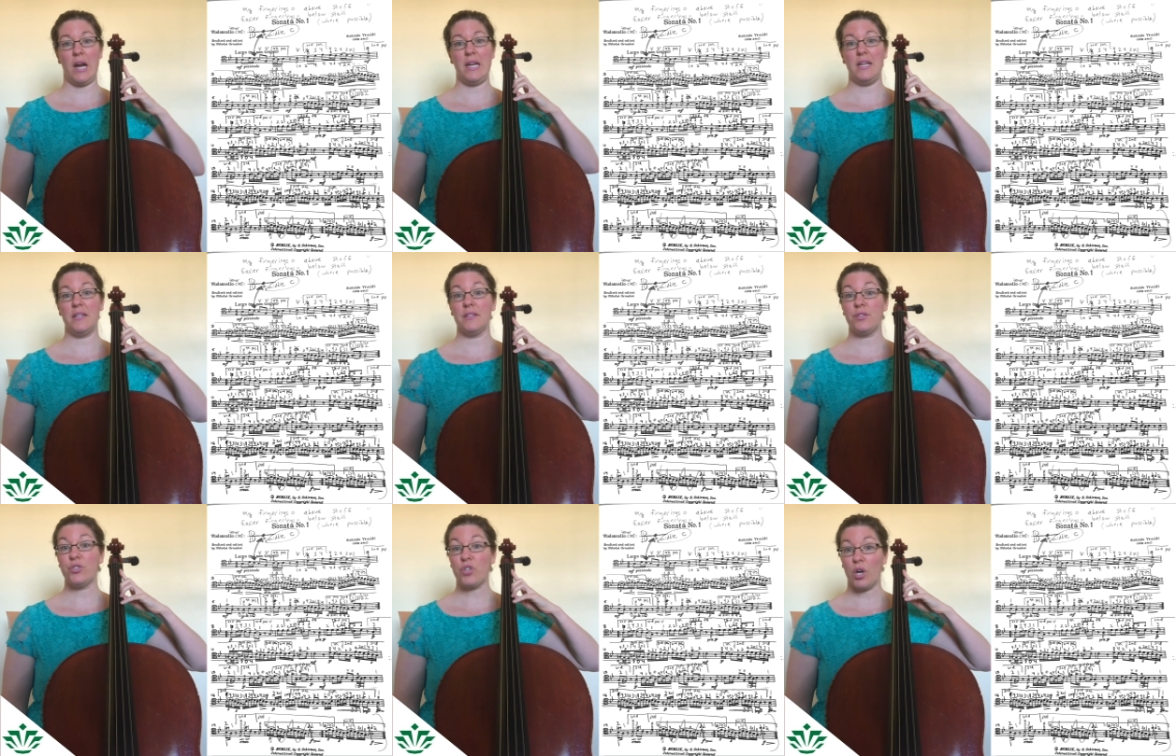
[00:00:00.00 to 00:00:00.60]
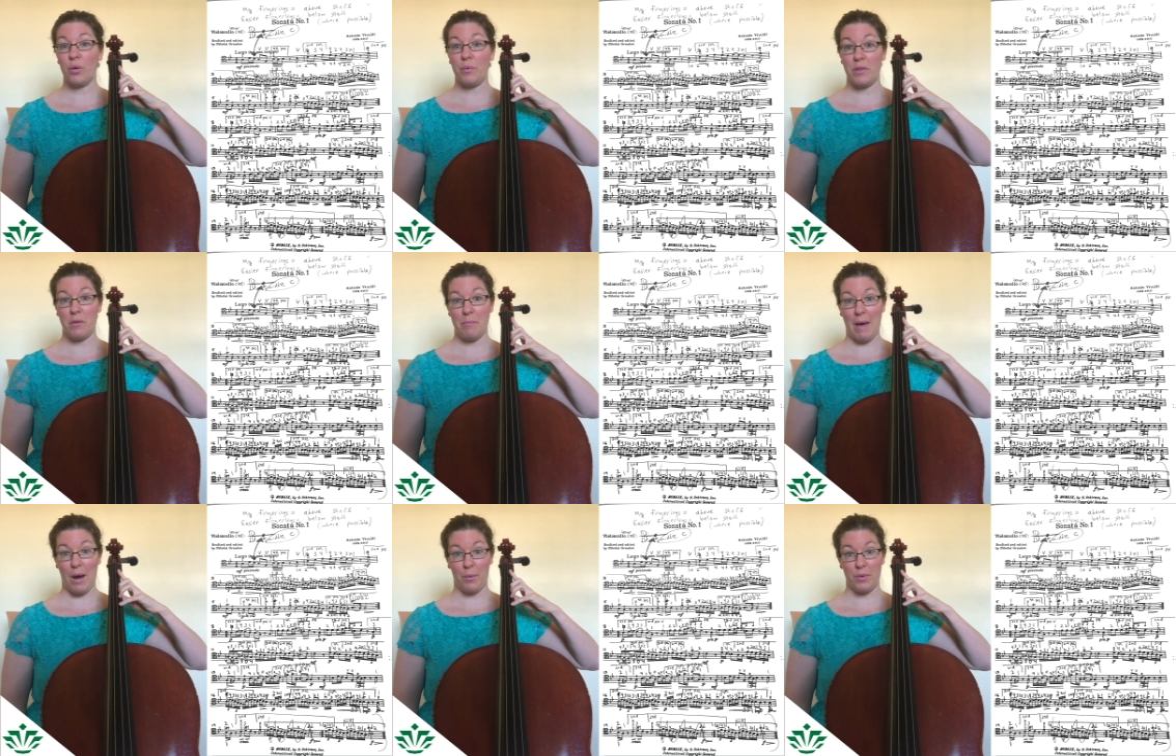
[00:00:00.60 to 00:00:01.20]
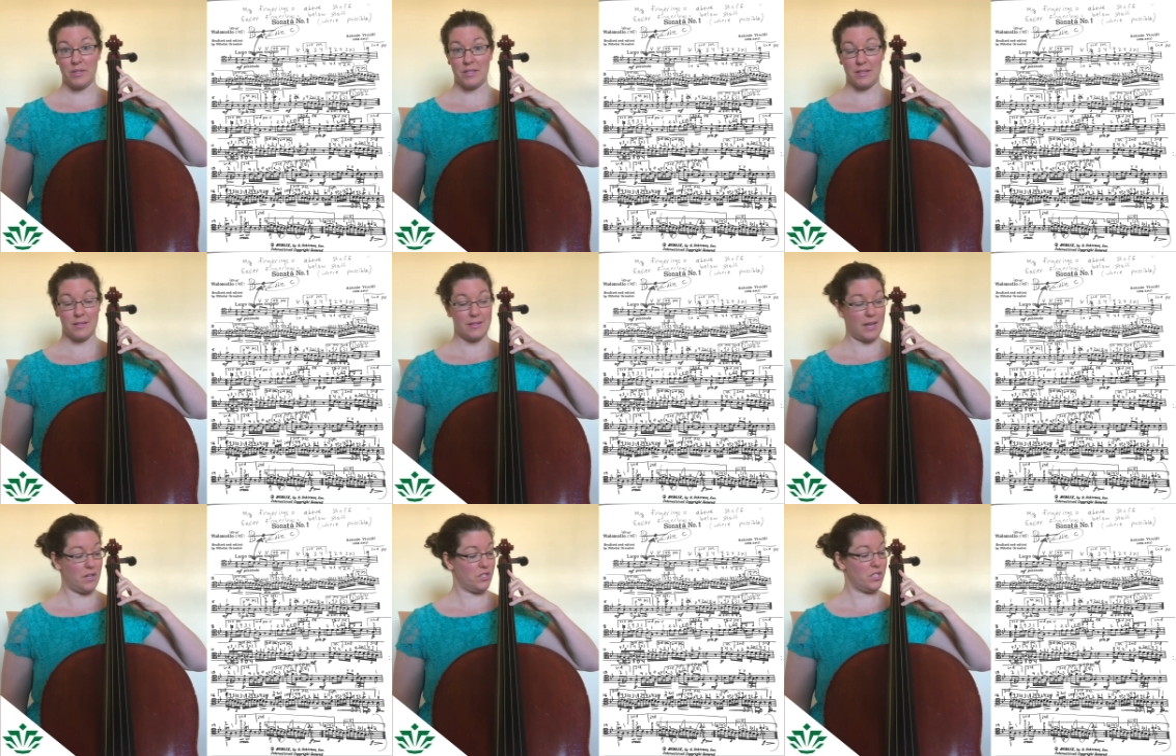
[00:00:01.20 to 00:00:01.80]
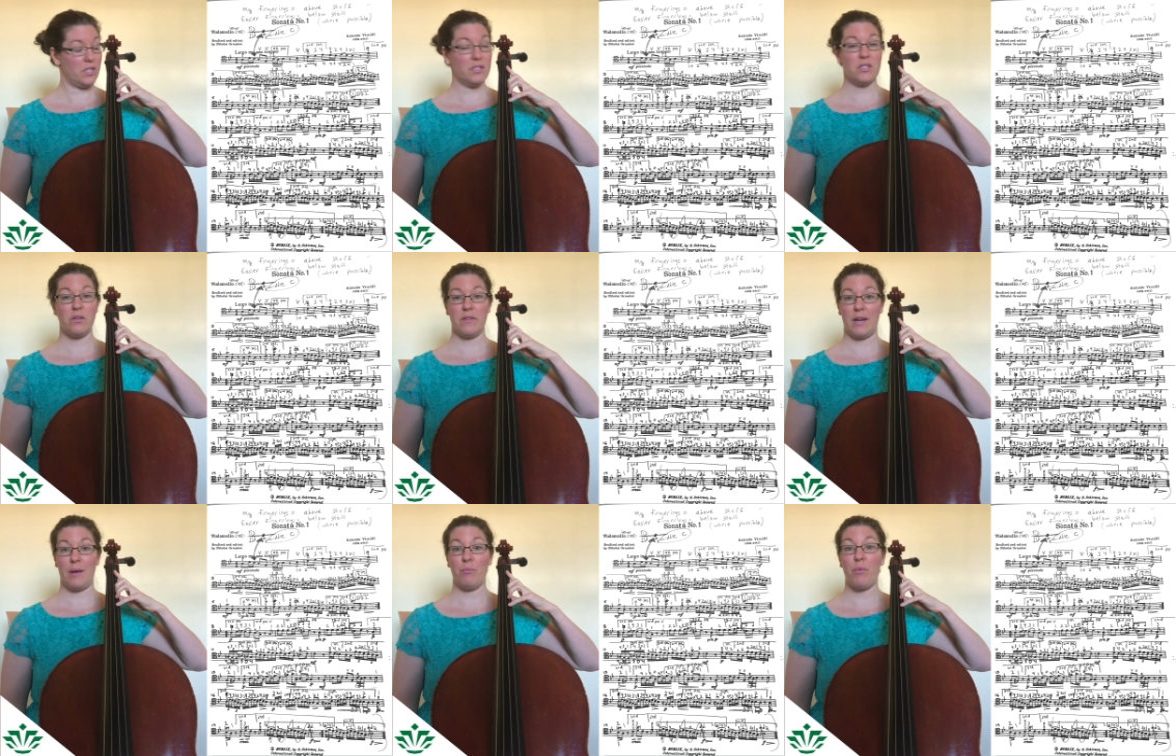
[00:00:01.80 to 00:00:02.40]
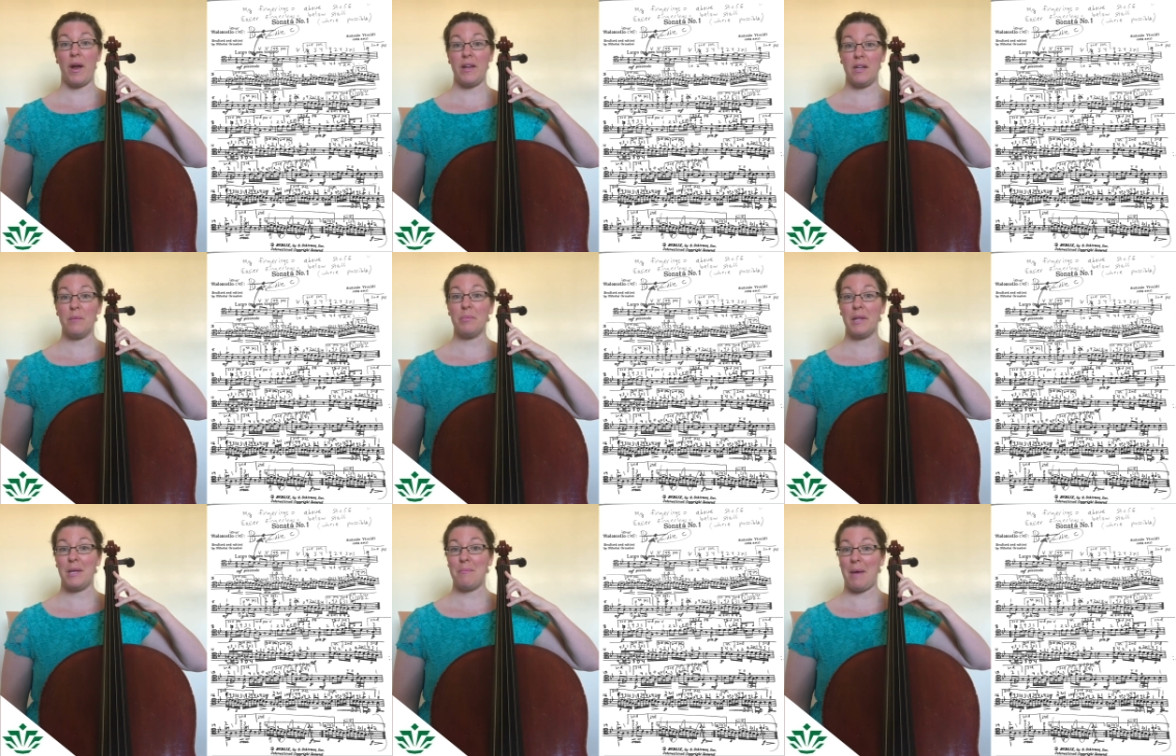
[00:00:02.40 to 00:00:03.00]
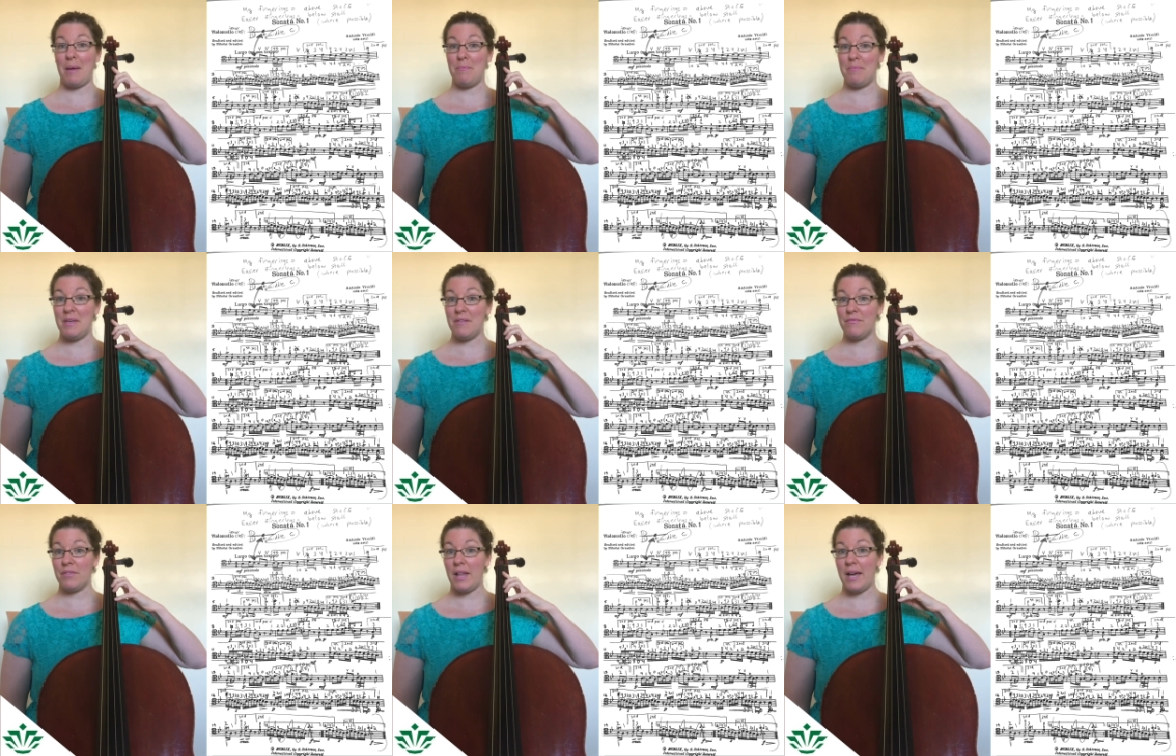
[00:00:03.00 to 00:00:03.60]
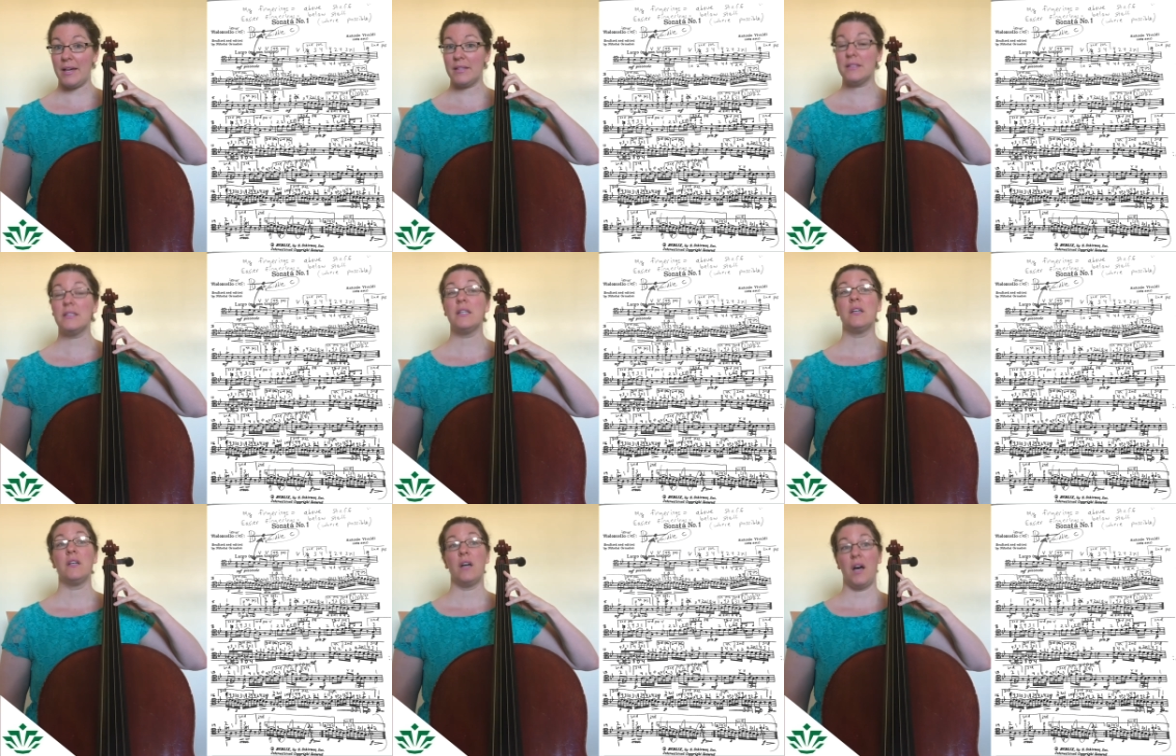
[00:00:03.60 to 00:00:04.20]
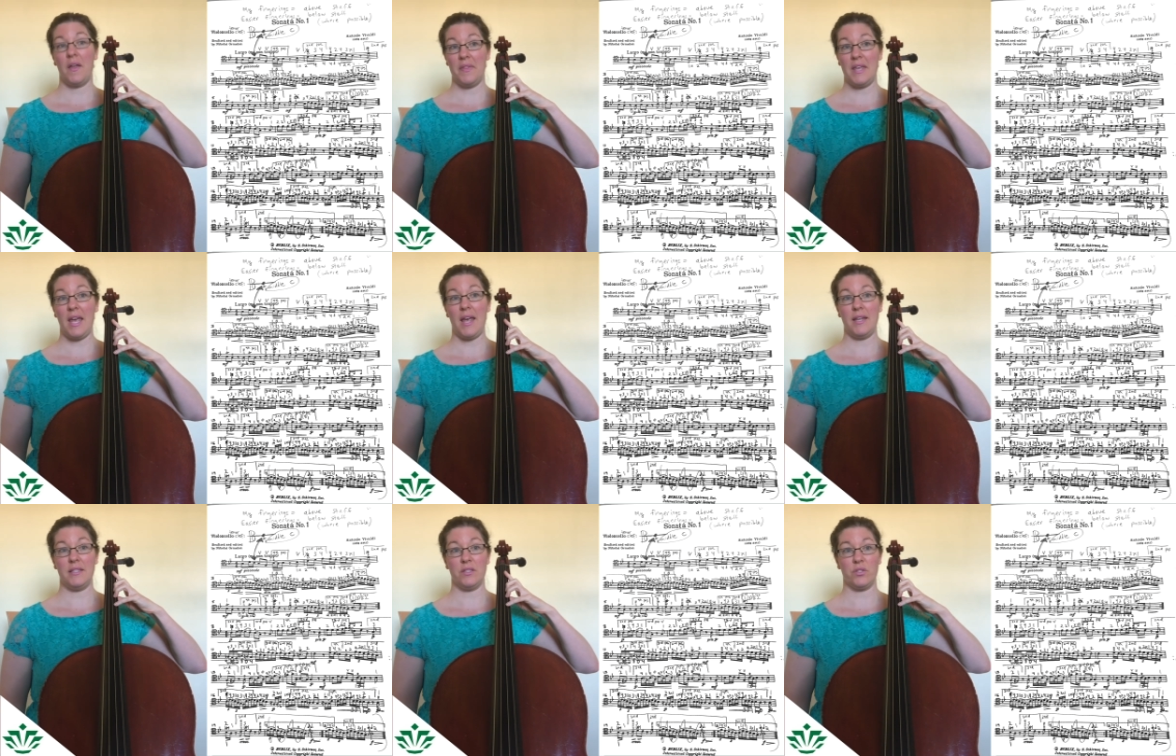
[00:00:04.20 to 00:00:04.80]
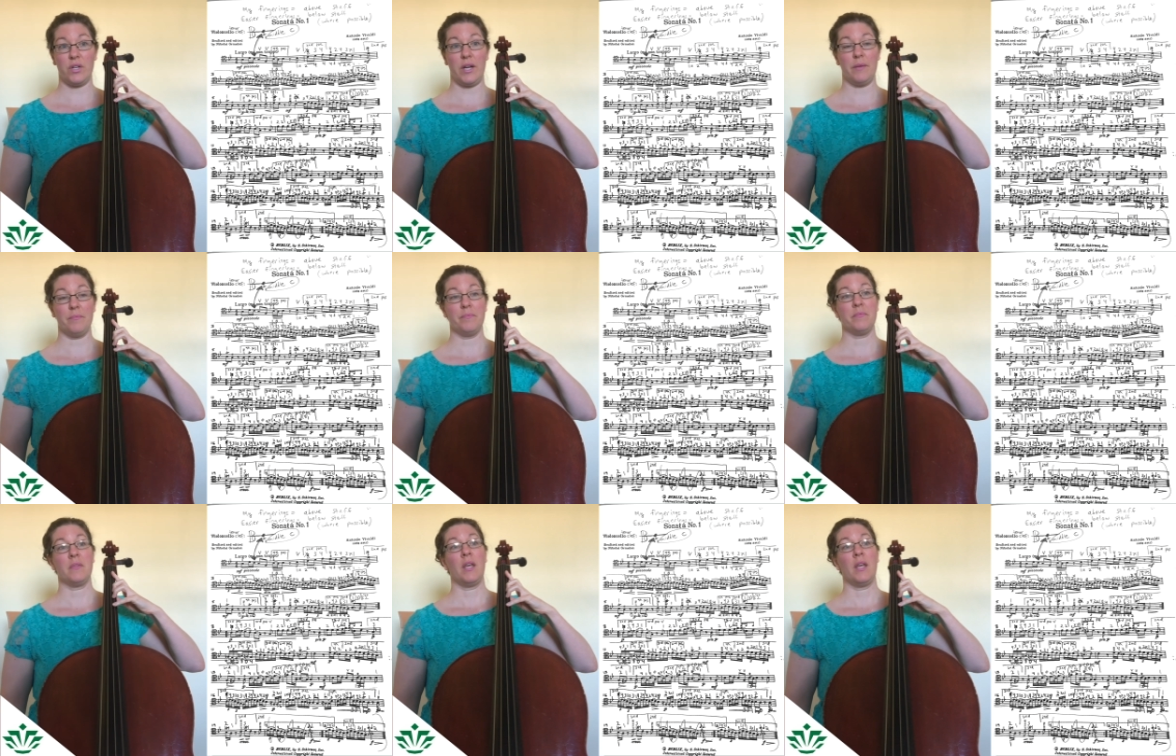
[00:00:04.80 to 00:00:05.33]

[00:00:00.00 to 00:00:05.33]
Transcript: I need to start with a backwards extension so that I'm ready to play my B flat on the A string.